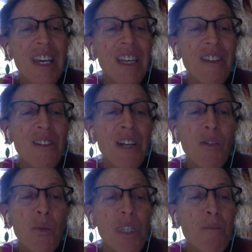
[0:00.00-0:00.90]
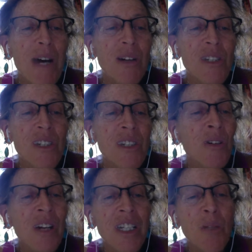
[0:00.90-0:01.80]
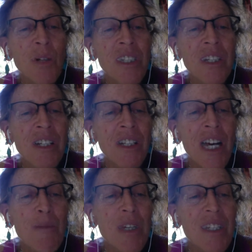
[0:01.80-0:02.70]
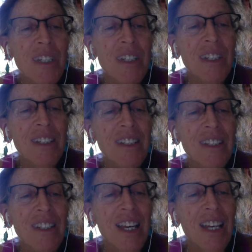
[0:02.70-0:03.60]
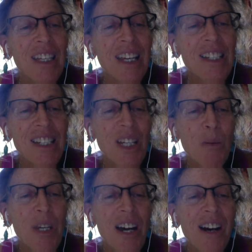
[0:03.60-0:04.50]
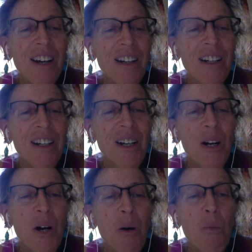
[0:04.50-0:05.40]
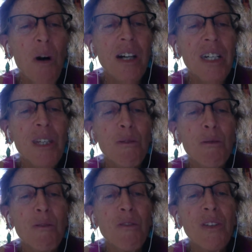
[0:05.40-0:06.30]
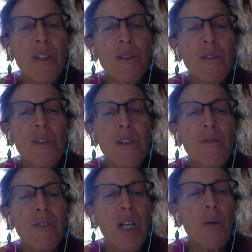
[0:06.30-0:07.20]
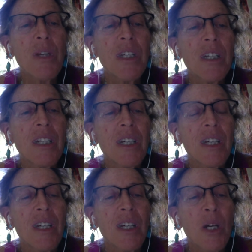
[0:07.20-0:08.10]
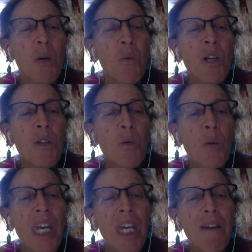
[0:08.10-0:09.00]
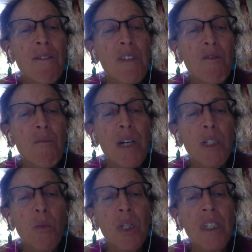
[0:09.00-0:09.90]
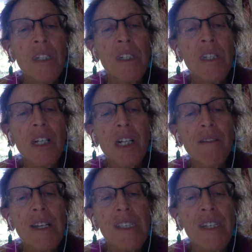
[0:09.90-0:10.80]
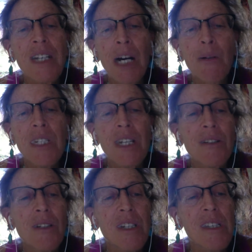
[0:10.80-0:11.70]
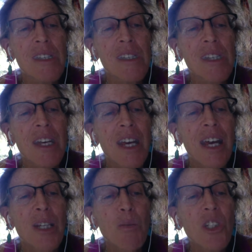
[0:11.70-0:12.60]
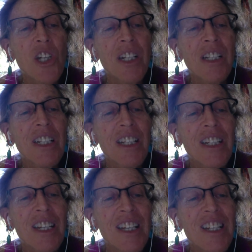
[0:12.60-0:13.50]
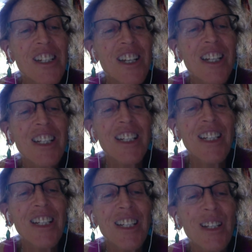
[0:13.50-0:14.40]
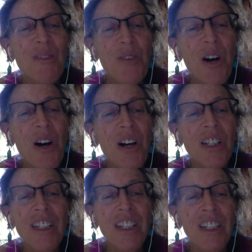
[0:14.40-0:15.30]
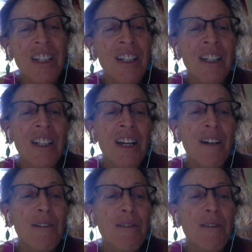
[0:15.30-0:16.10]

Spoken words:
There never was a mountain or anyone to climb it. Yet here we are, walking through fields of flowing. We are the waves of meadow wind caressing our tenderness as we gently, gently fall in love.